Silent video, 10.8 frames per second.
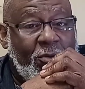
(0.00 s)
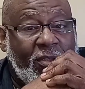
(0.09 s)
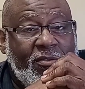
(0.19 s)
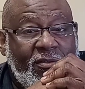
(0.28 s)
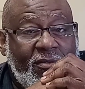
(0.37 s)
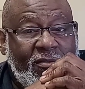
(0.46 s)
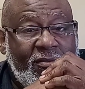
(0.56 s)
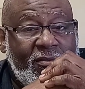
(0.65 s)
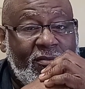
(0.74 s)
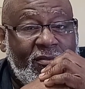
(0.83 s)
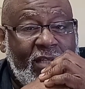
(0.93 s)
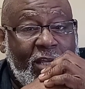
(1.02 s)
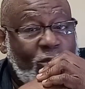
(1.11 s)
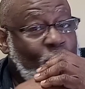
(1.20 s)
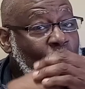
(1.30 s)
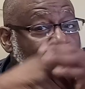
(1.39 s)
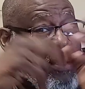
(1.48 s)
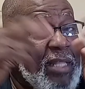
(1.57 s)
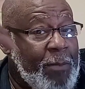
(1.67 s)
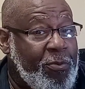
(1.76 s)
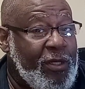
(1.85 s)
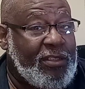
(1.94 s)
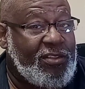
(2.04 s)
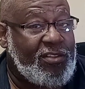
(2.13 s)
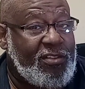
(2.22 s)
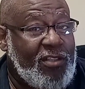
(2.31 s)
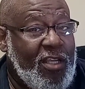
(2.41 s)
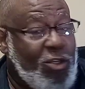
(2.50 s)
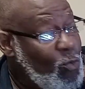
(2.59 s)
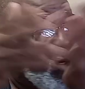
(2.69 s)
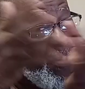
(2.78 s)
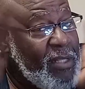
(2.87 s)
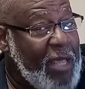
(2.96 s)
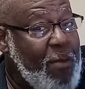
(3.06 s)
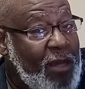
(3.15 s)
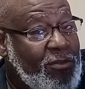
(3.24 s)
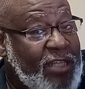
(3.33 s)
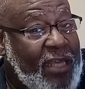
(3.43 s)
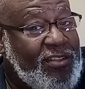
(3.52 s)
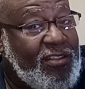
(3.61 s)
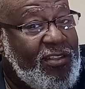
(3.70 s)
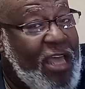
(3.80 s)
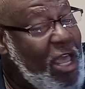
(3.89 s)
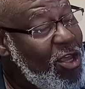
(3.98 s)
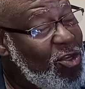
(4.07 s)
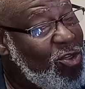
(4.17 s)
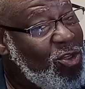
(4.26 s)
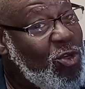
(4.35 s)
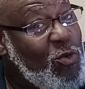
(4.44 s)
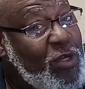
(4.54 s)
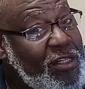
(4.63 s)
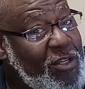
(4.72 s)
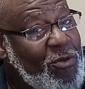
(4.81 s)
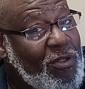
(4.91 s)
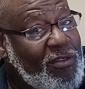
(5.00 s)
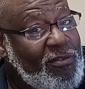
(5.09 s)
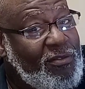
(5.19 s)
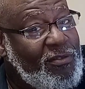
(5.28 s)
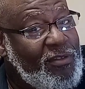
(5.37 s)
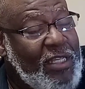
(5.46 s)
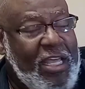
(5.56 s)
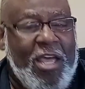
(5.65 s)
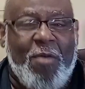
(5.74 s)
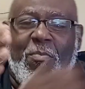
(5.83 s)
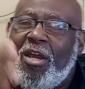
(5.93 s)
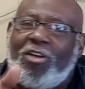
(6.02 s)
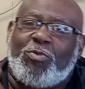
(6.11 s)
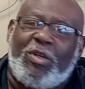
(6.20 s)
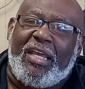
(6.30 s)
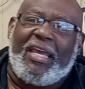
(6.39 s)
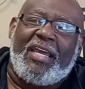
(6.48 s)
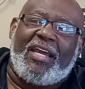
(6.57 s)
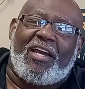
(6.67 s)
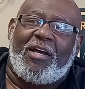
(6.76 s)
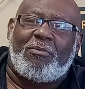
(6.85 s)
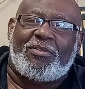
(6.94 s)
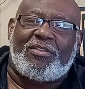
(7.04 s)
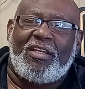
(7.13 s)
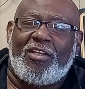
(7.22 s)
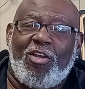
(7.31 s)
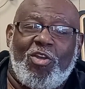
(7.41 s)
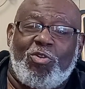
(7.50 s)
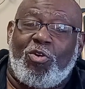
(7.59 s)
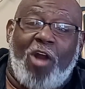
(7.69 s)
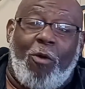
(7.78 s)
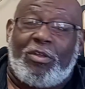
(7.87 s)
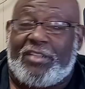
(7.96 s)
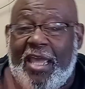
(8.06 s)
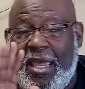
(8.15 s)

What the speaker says: it. You want to be like Prince? You want to be like Michael Jackson? You can do it. Because when the end comes, you can always say,